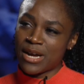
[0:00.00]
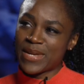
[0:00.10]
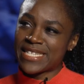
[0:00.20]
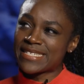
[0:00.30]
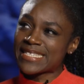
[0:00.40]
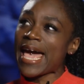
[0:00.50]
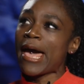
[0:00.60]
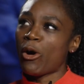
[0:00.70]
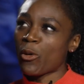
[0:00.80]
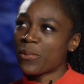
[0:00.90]
I mean, does it
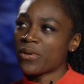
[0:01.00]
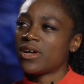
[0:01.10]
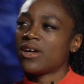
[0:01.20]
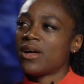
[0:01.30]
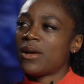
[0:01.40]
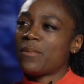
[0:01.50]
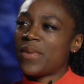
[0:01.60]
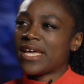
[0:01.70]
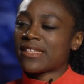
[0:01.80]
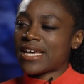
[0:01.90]
help
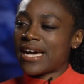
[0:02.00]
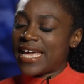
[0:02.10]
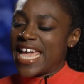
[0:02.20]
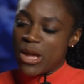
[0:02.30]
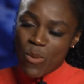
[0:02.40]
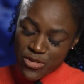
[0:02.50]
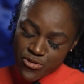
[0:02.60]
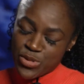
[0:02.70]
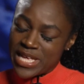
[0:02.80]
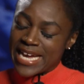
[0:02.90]
being that he went
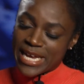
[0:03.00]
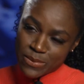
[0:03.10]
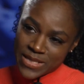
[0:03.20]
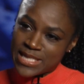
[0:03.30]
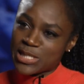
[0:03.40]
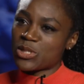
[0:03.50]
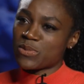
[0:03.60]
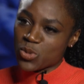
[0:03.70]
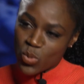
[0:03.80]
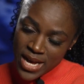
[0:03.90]
through the academy system
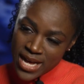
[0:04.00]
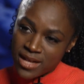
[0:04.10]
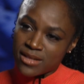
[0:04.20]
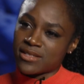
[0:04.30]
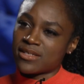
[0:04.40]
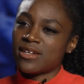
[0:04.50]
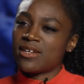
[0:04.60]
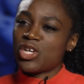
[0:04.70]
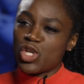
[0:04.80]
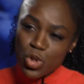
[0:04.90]
as well and
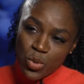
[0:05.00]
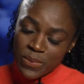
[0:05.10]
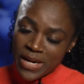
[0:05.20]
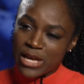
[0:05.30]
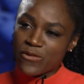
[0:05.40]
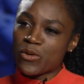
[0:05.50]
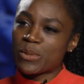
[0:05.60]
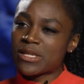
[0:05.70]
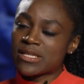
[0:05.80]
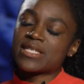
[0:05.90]
you were playing
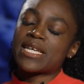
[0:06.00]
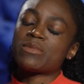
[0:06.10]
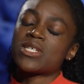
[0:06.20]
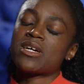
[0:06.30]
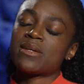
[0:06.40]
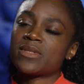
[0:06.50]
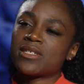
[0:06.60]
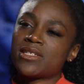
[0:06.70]
football at the same time?